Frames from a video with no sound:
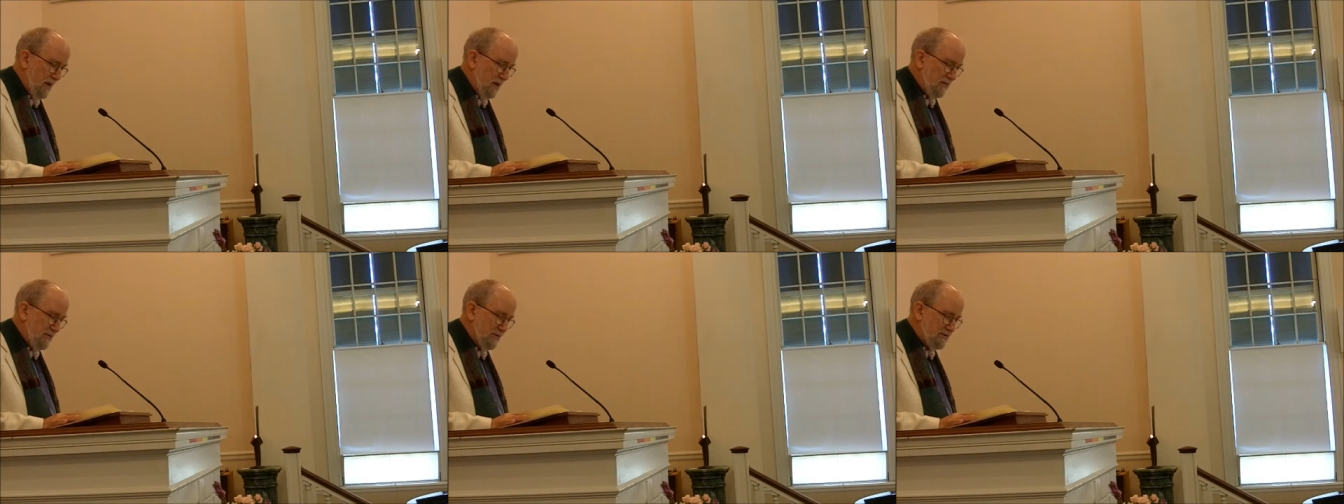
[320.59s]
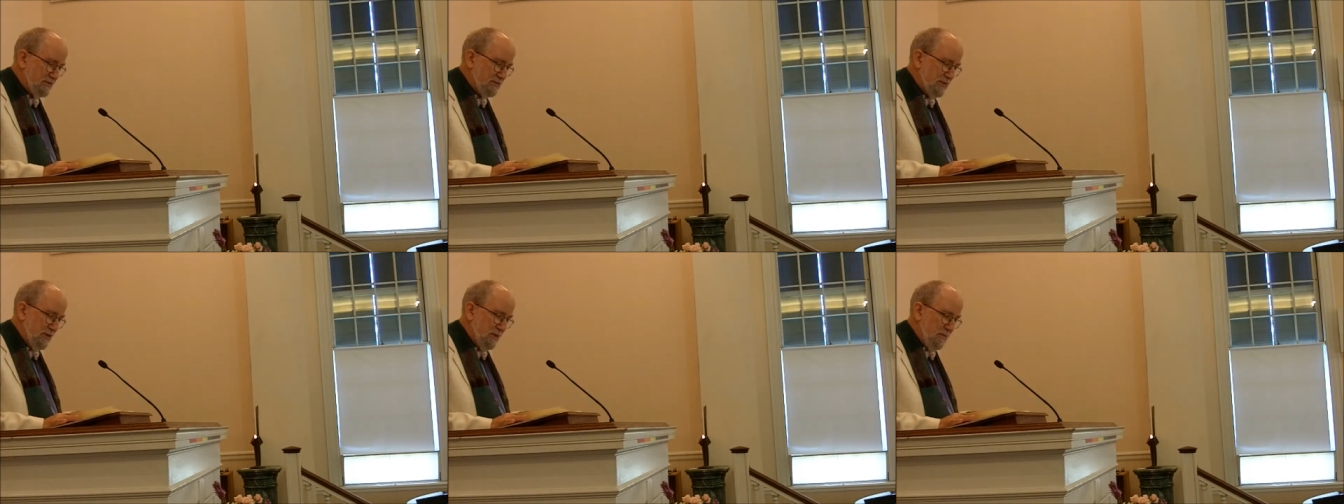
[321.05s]
every
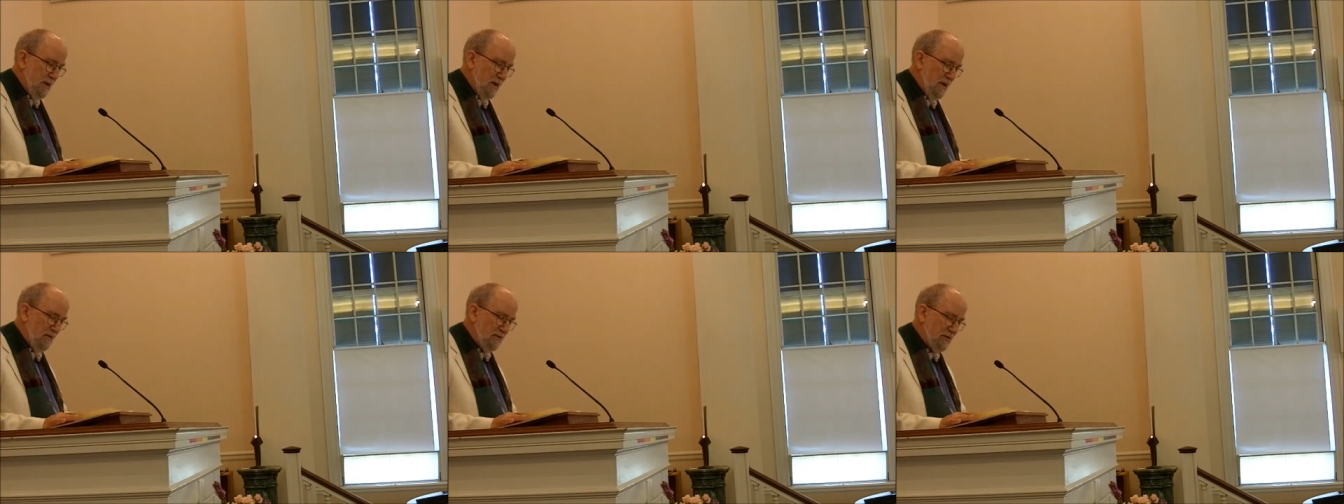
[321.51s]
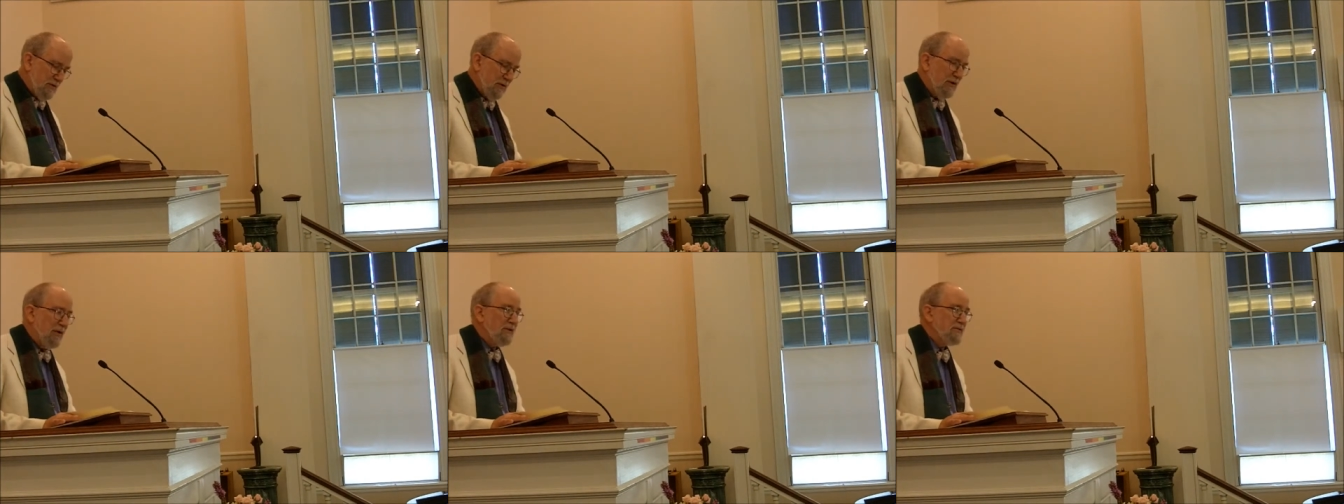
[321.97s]
stream I ever
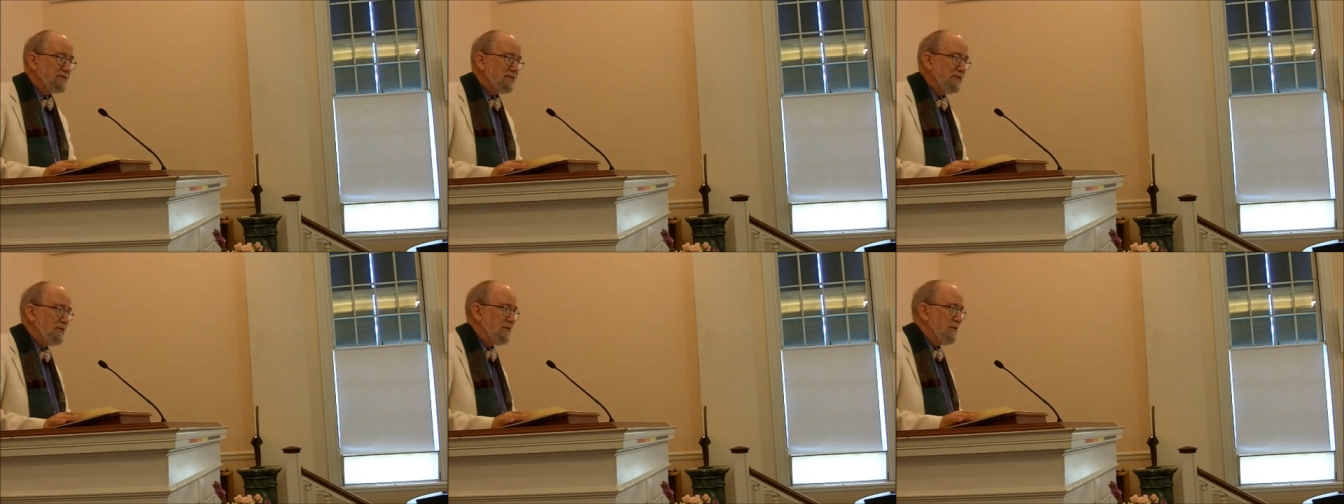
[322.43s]
crossed